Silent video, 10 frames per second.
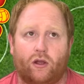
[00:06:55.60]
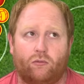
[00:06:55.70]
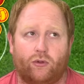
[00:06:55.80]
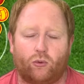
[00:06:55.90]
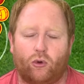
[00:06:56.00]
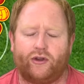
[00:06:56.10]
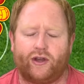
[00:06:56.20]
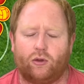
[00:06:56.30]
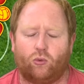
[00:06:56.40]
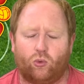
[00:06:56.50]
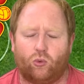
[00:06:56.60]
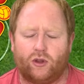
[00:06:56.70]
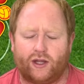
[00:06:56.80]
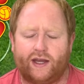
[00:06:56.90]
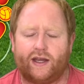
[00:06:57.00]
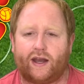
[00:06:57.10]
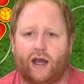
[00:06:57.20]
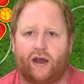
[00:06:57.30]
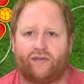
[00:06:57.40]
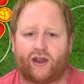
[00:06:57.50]
with a 1-0 lead at
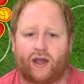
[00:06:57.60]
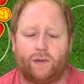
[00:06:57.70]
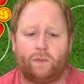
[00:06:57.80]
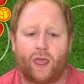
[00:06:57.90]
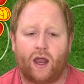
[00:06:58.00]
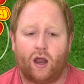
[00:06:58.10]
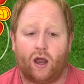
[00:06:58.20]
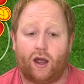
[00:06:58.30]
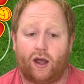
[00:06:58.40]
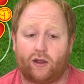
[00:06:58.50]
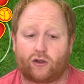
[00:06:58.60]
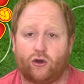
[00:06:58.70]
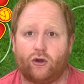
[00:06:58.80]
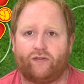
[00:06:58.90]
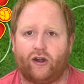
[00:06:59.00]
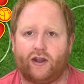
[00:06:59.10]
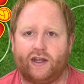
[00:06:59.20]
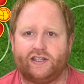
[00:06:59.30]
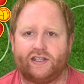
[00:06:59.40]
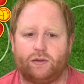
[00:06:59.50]
half time. Could have very
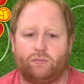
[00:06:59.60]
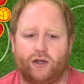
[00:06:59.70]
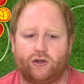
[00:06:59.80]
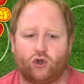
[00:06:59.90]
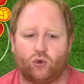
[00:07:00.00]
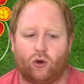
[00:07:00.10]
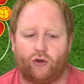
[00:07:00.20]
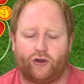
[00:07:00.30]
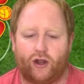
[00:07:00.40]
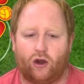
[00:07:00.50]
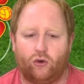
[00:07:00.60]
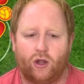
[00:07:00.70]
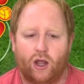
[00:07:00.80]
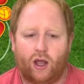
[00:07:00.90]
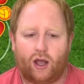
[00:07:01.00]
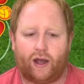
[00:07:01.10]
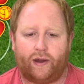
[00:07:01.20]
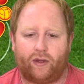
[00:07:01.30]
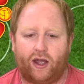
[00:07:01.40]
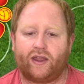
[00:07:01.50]
easily been 2-1 down.
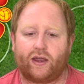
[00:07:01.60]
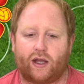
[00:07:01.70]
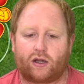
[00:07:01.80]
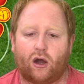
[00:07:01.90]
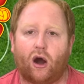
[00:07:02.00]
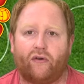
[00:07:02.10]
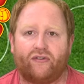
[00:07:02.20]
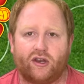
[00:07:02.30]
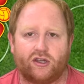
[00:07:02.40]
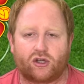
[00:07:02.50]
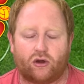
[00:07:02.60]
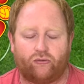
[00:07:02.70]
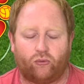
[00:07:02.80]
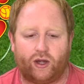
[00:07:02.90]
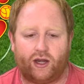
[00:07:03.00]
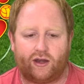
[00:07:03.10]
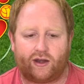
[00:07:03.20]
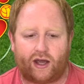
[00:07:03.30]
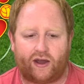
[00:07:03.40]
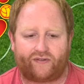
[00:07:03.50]
I think that confidence of winning at
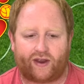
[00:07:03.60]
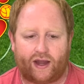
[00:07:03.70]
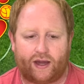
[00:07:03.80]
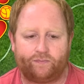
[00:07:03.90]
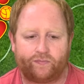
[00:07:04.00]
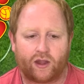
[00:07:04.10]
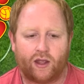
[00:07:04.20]
half time